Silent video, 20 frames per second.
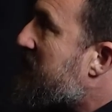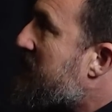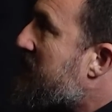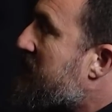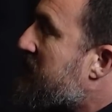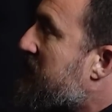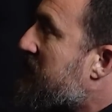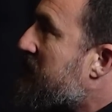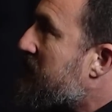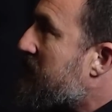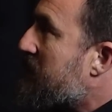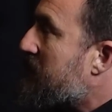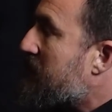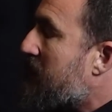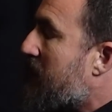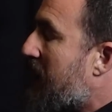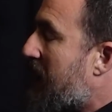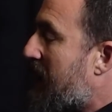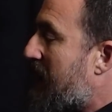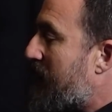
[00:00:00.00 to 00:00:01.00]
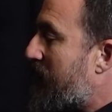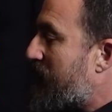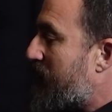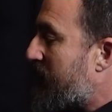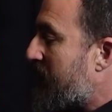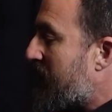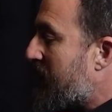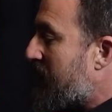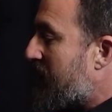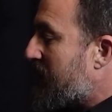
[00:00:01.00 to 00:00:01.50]
you to
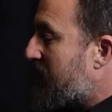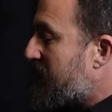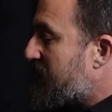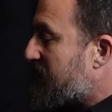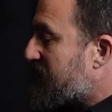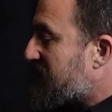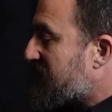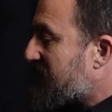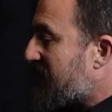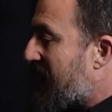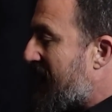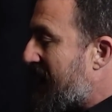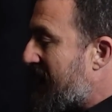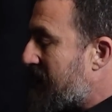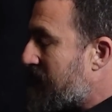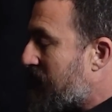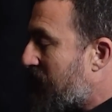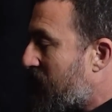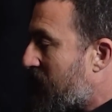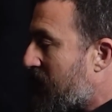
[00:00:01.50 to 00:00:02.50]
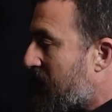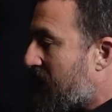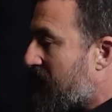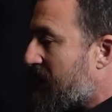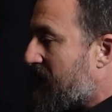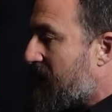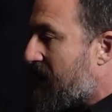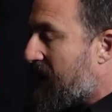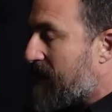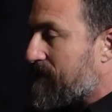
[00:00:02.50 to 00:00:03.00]
slide
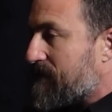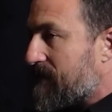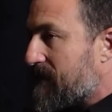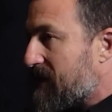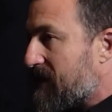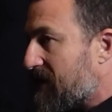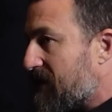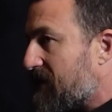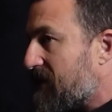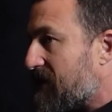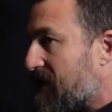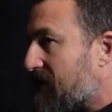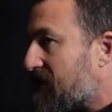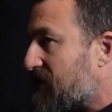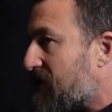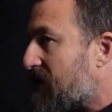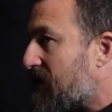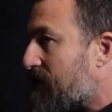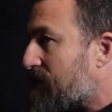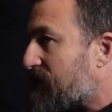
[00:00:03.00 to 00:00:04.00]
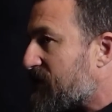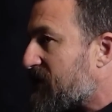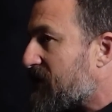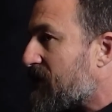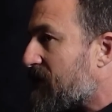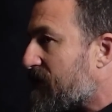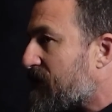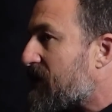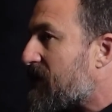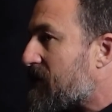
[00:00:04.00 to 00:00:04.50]
bar up to the
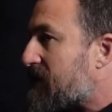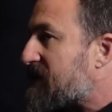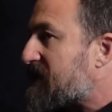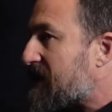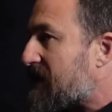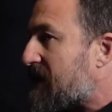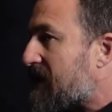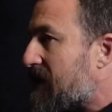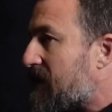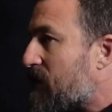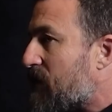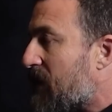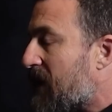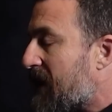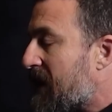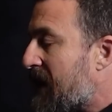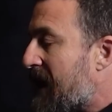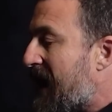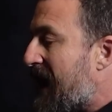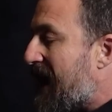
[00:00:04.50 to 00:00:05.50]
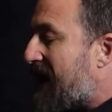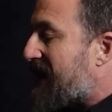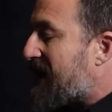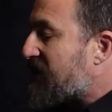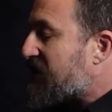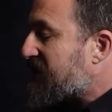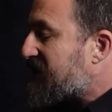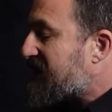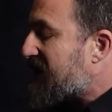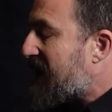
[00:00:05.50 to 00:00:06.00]
particular frequency that you want. Yeah. And I
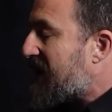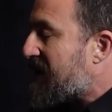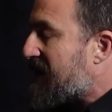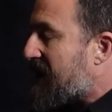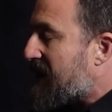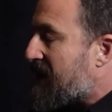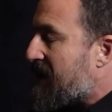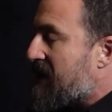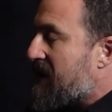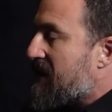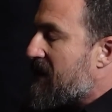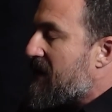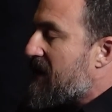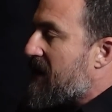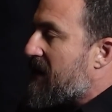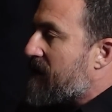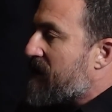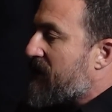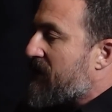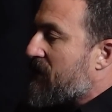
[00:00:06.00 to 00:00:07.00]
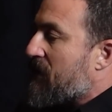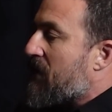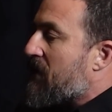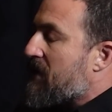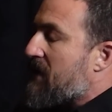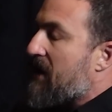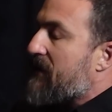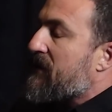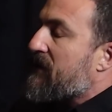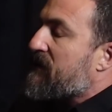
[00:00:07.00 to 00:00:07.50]
should say that there
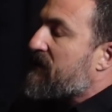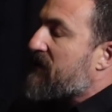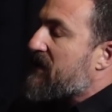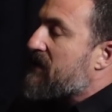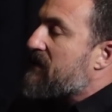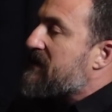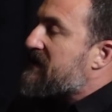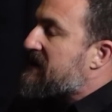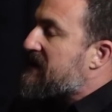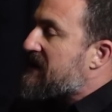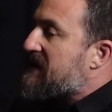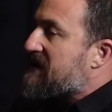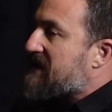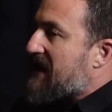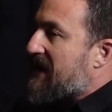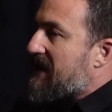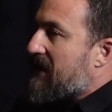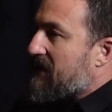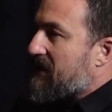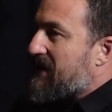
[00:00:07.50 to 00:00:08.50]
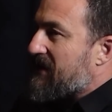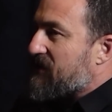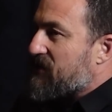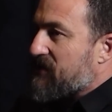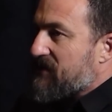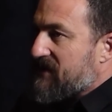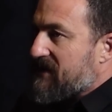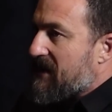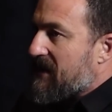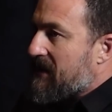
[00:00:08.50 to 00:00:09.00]
are other frequencies that are
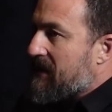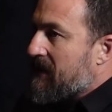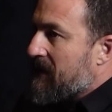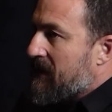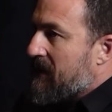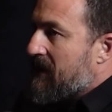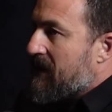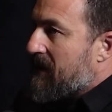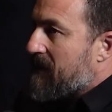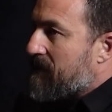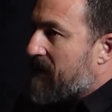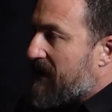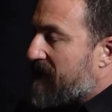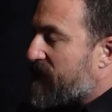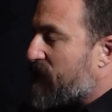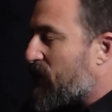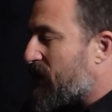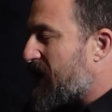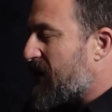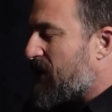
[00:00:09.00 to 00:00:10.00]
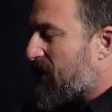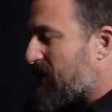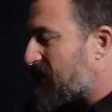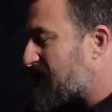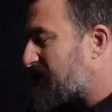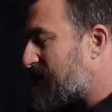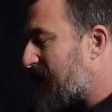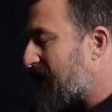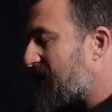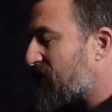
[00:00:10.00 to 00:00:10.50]
interesting, but 40
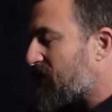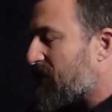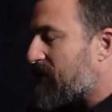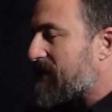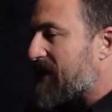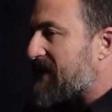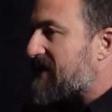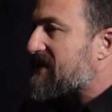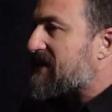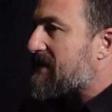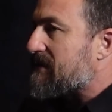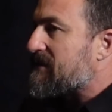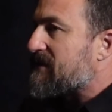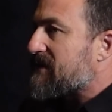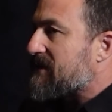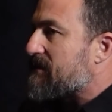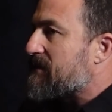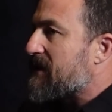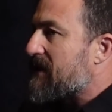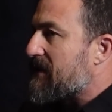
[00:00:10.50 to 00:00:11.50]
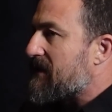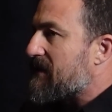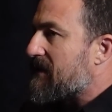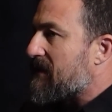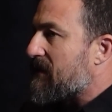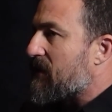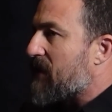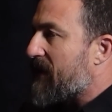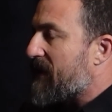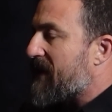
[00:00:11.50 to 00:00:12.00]
hertz binaural beat seems to be
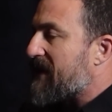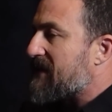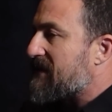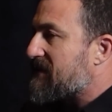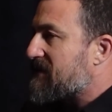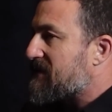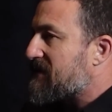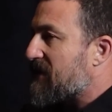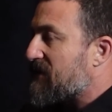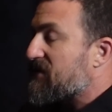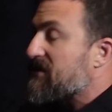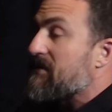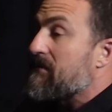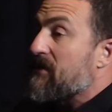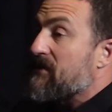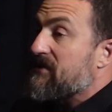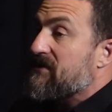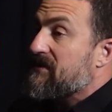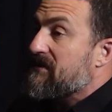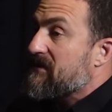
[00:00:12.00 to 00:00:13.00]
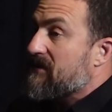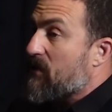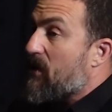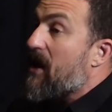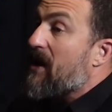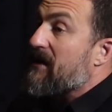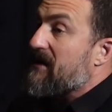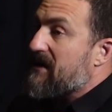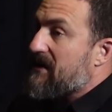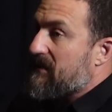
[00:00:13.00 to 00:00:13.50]
the one that there's the most
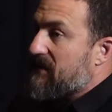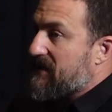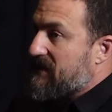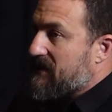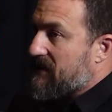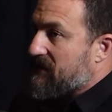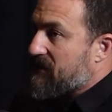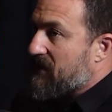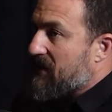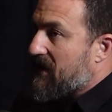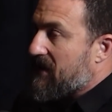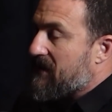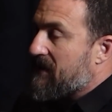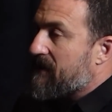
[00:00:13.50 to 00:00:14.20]
quality research on. So